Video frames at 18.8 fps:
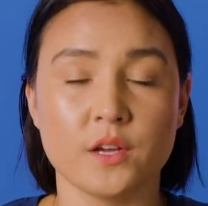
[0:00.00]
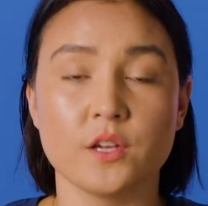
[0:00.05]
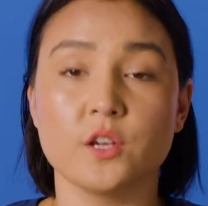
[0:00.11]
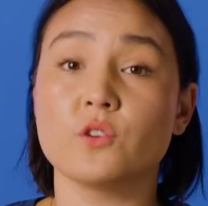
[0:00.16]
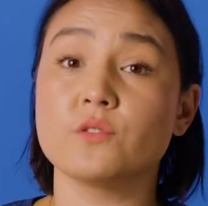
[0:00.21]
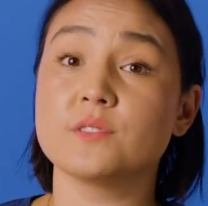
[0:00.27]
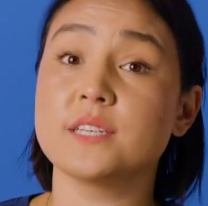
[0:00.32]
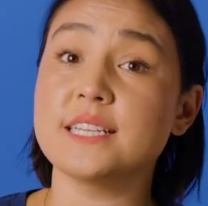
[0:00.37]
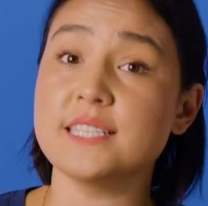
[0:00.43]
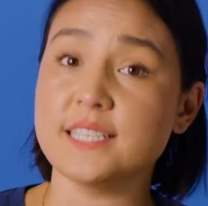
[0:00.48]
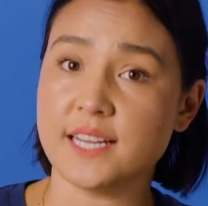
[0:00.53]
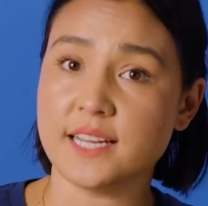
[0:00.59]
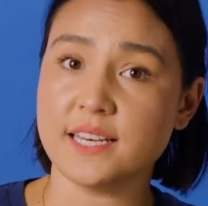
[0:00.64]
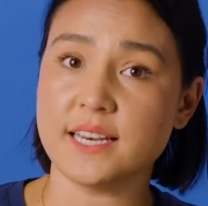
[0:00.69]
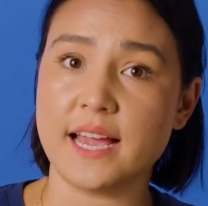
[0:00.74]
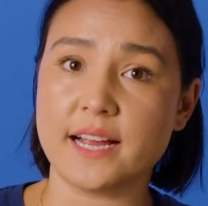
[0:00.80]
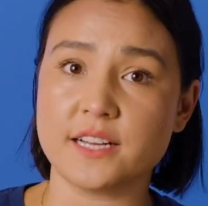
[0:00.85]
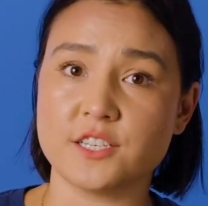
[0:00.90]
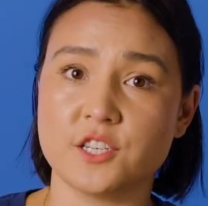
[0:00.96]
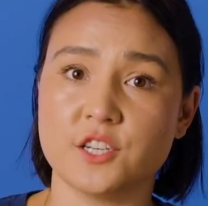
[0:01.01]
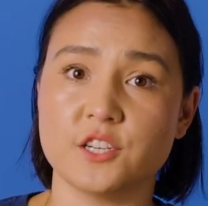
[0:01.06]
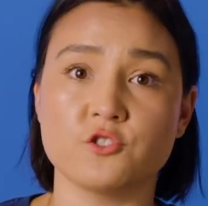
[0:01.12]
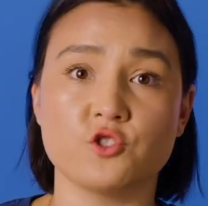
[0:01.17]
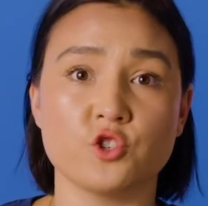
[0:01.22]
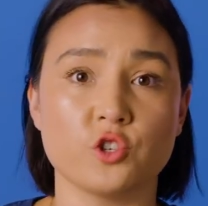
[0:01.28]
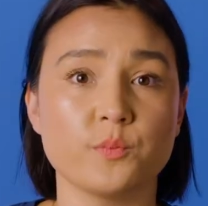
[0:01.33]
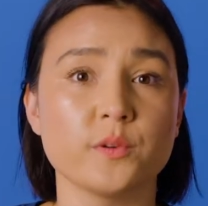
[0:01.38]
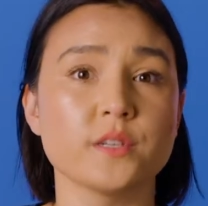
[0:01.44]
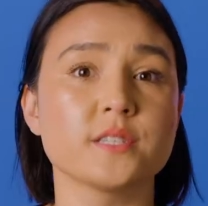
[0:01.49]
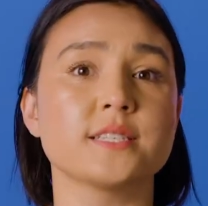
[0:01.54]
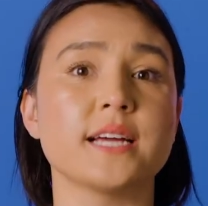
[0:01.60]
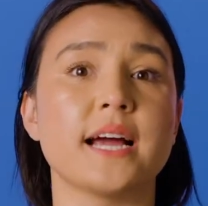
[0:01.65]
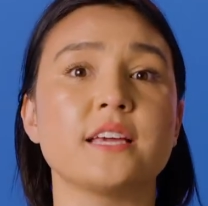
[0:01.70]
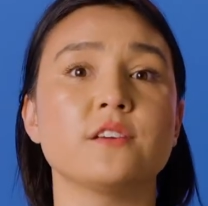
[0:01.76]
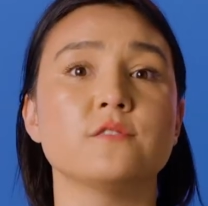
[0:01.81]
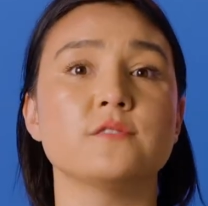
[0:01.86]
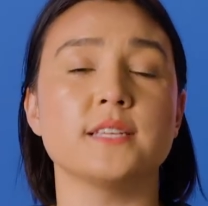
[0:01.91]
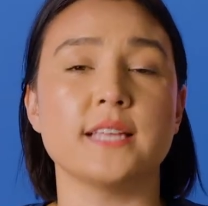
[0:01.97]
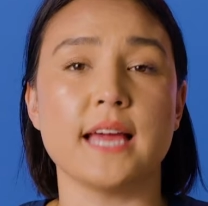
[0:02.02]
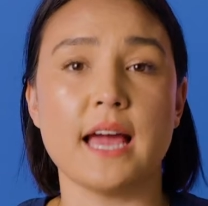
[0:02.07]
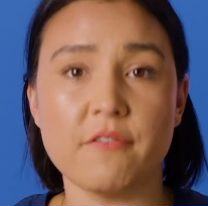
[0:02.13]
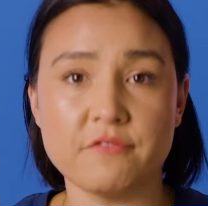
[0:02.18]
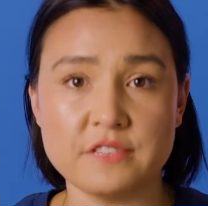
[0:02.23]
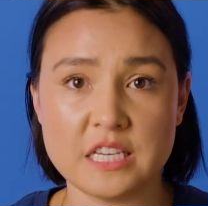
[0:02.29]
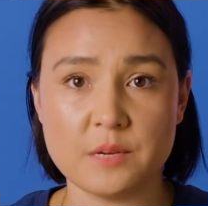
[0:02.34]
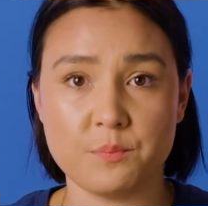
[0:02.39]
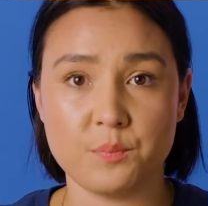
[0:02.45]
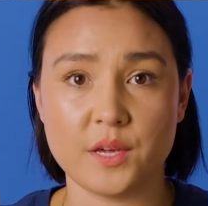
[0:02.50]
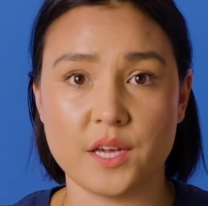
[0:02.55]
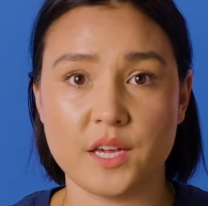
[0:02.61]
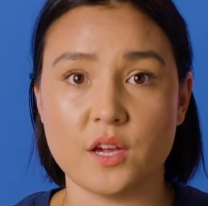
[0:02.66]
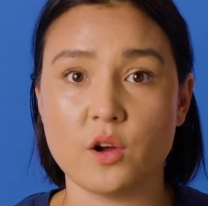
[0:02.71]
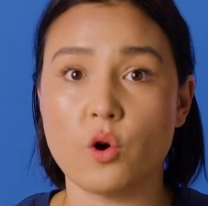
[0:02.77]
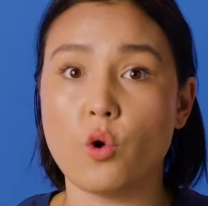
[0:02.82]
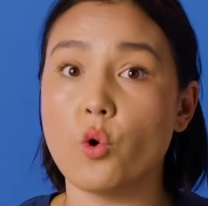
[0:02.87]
You'll need to connect to your Drupal site using FTP